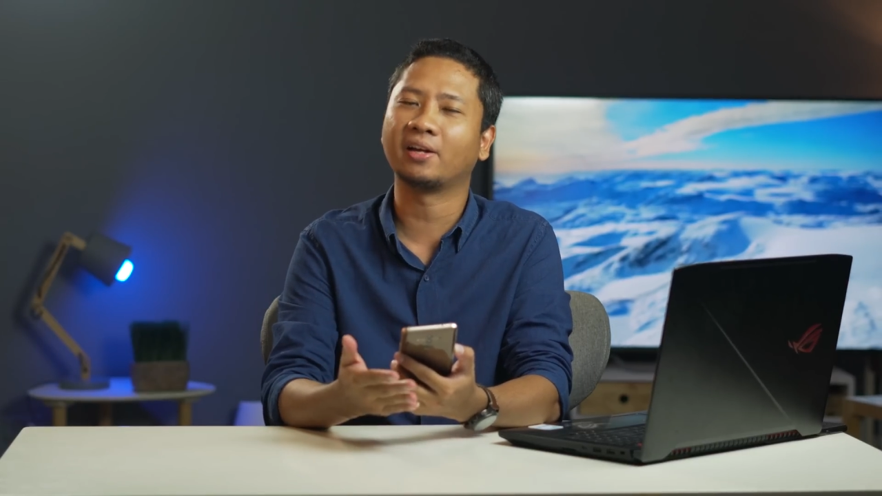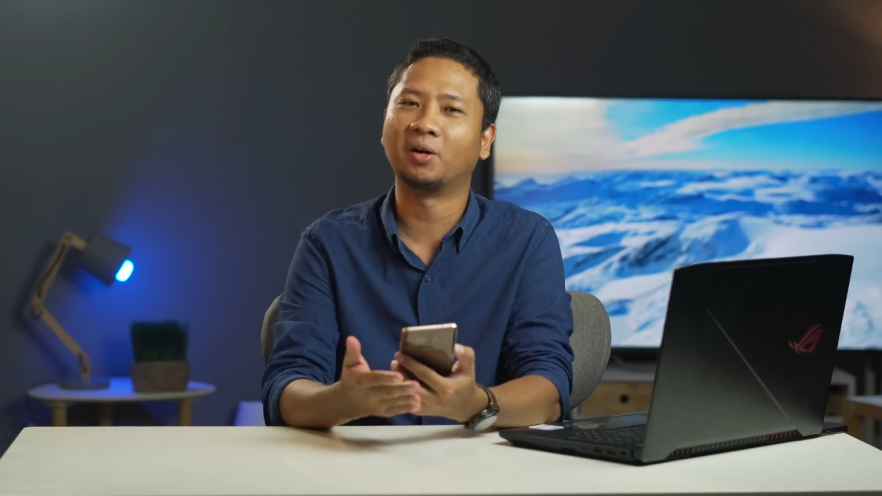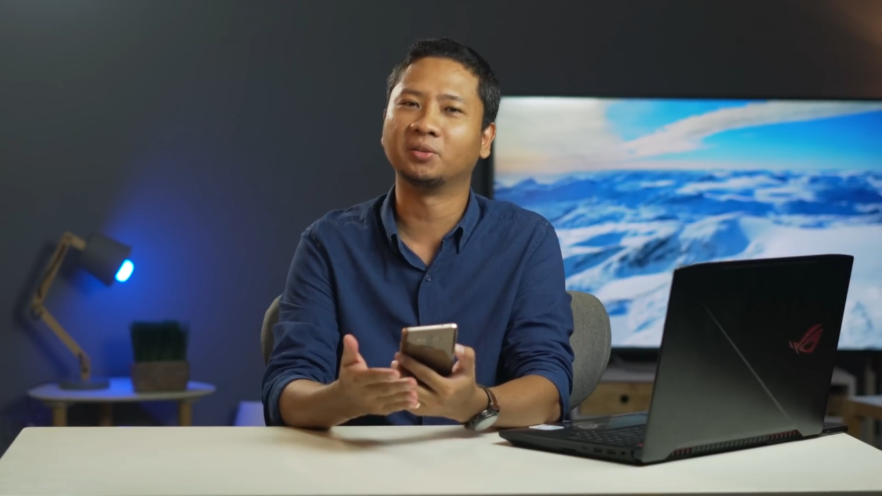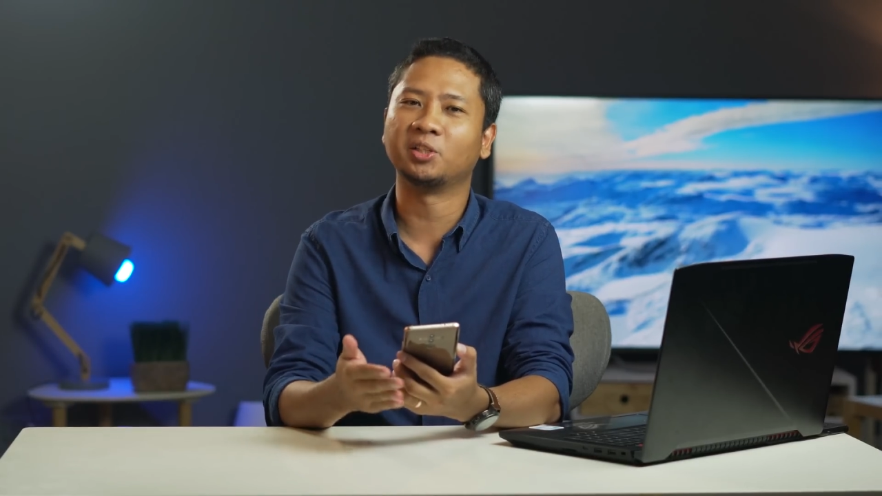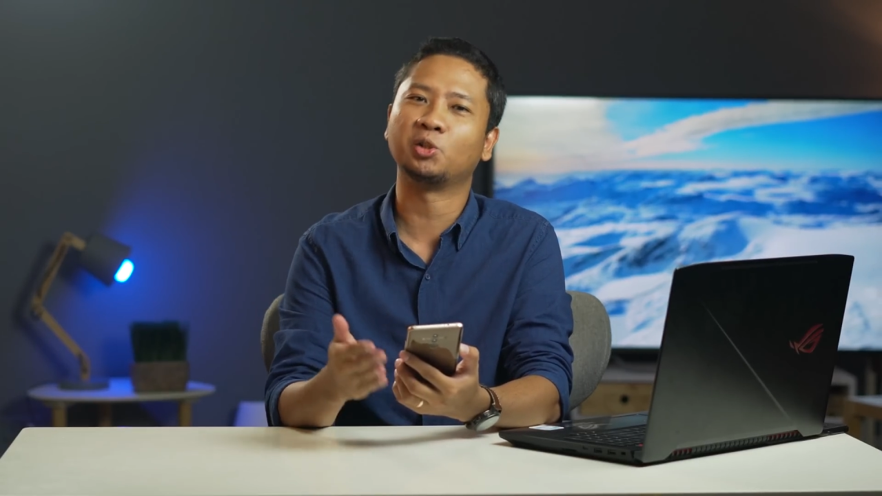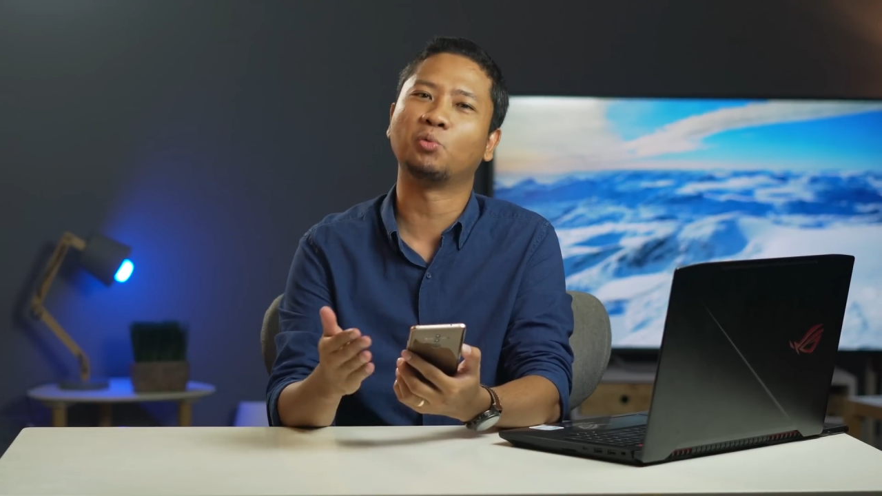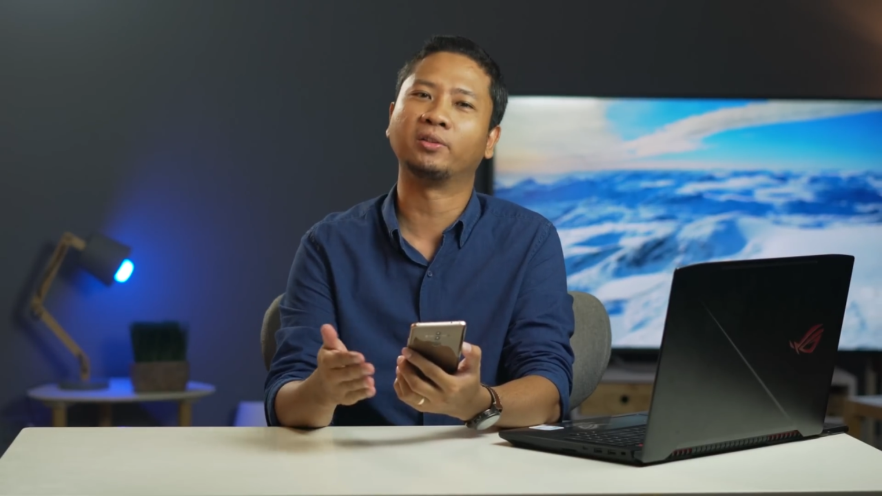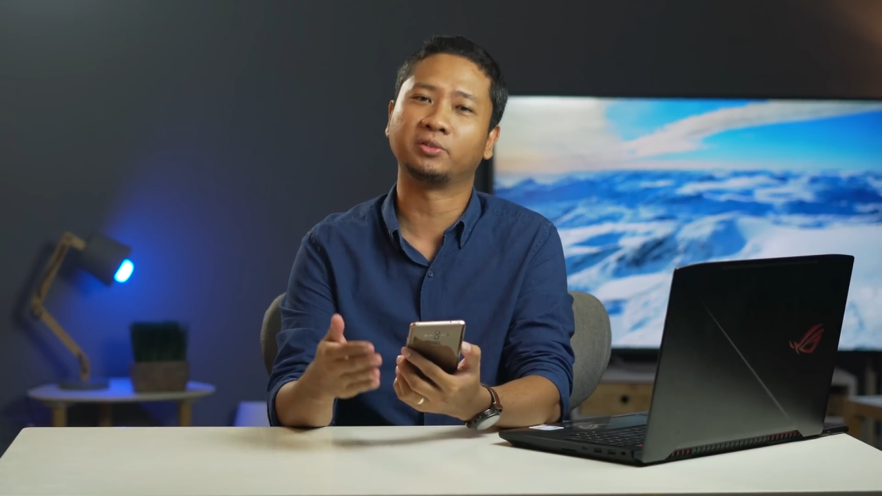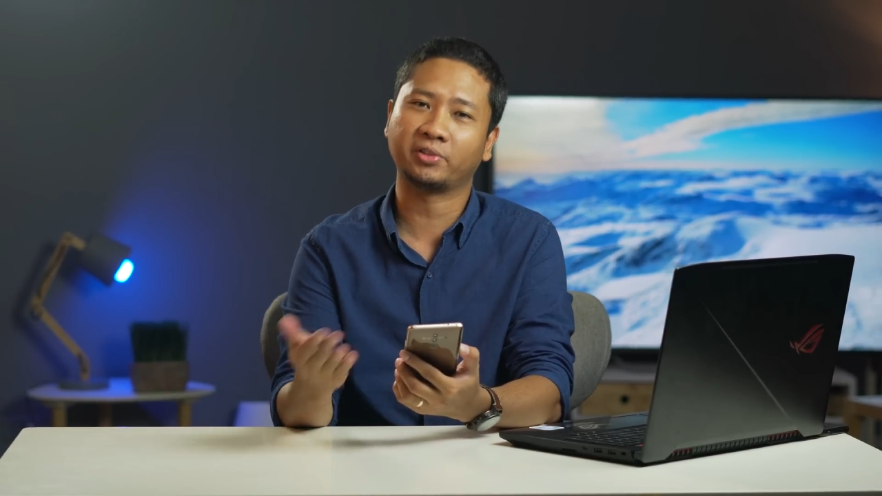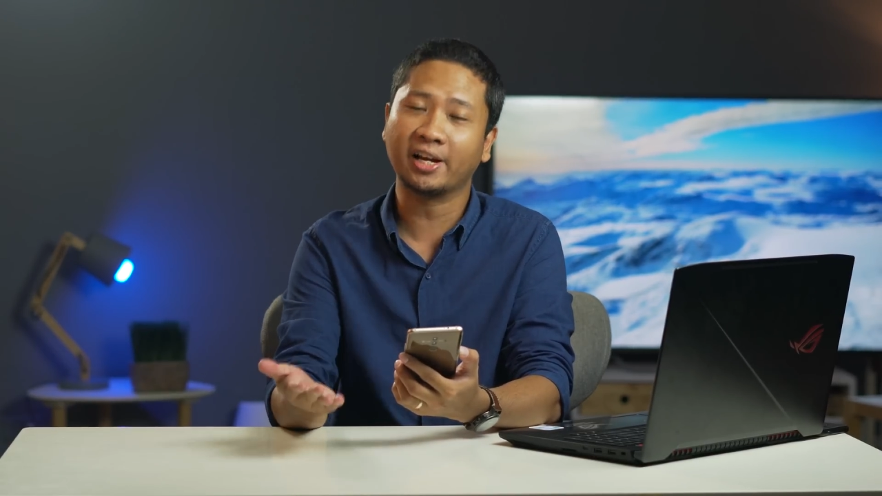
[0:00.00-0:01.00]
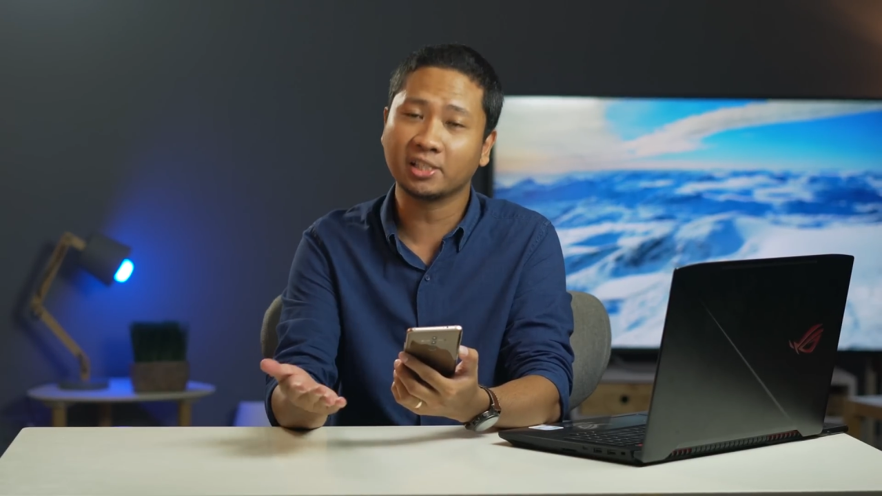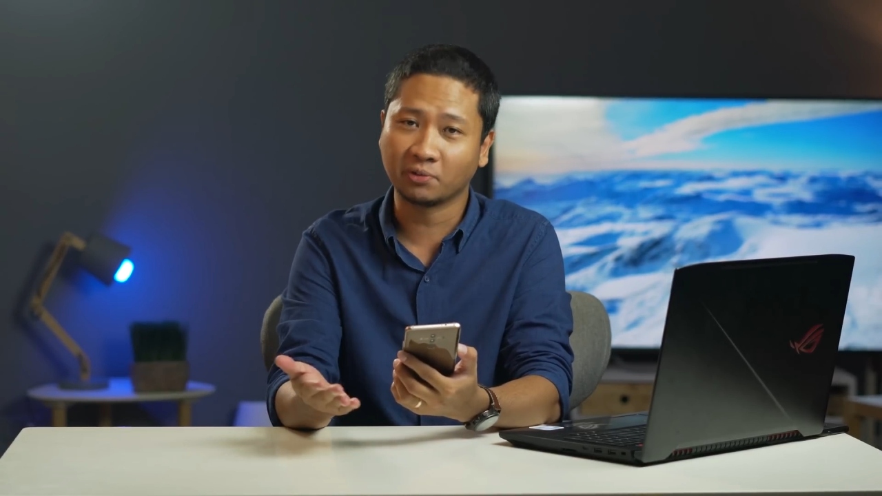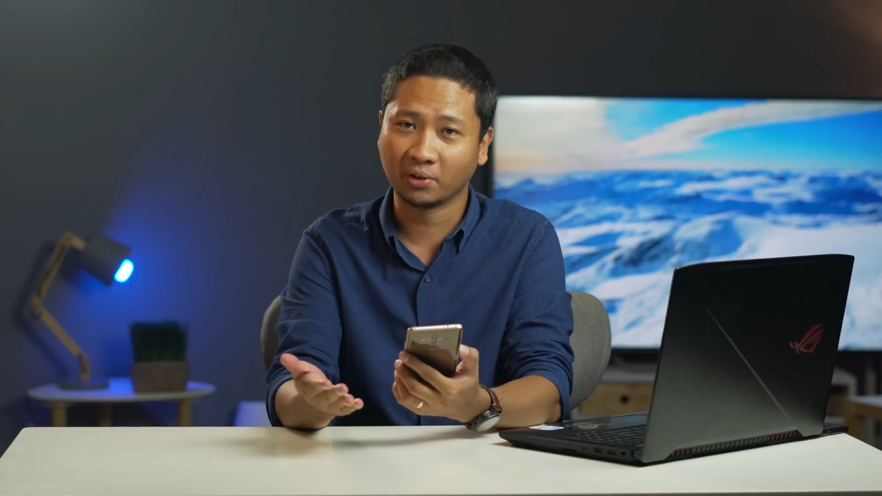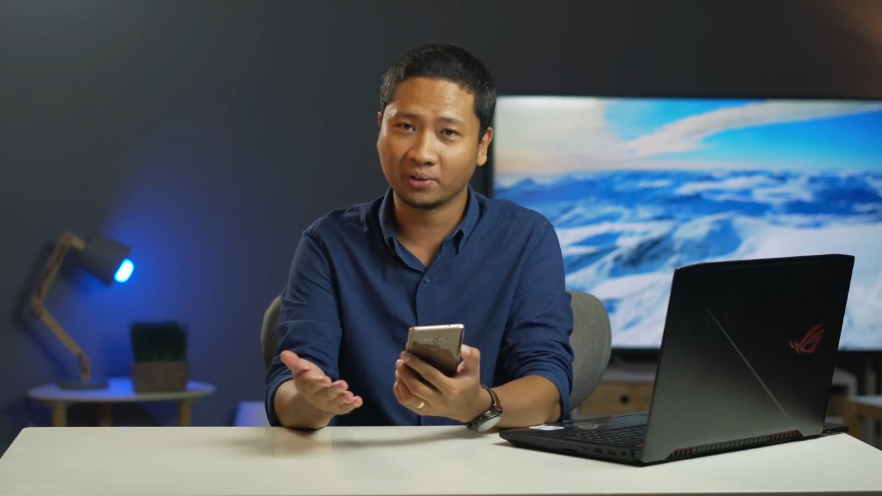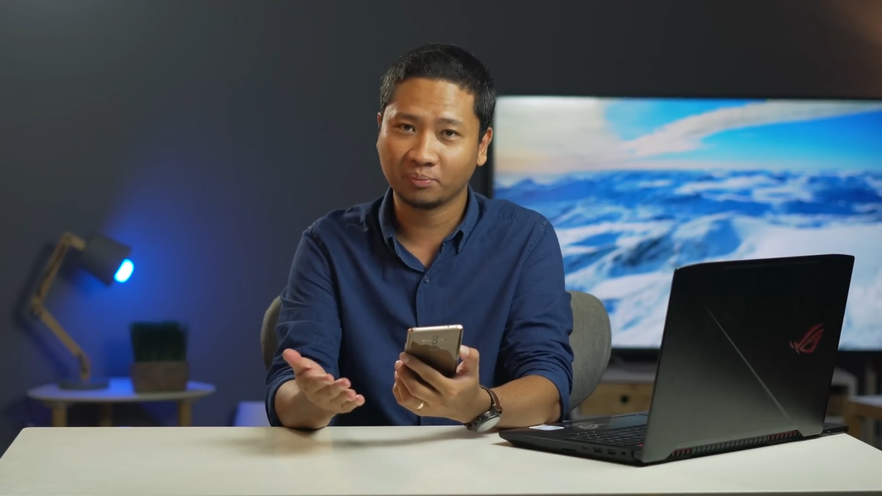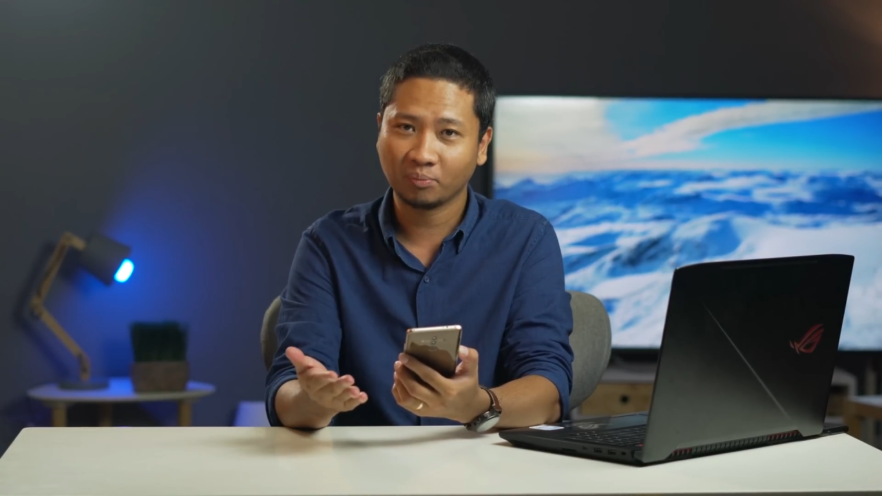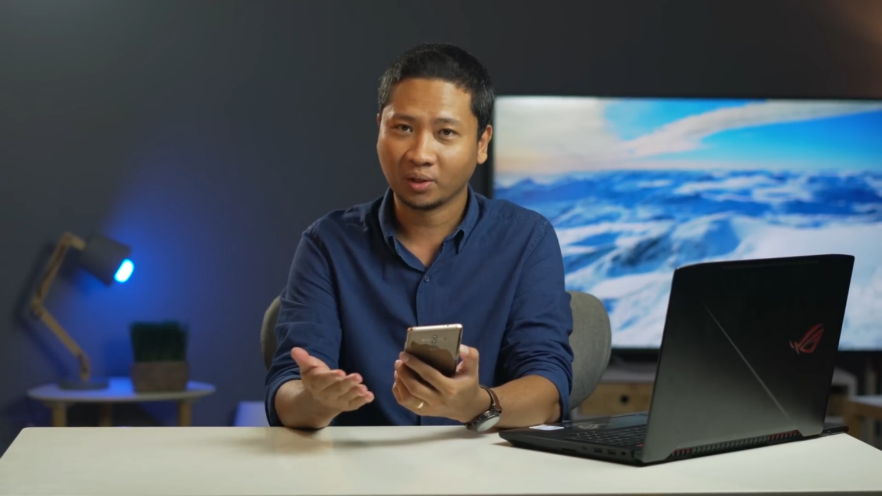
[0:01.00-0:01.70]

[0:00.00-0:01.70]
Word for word: account that you want to transfer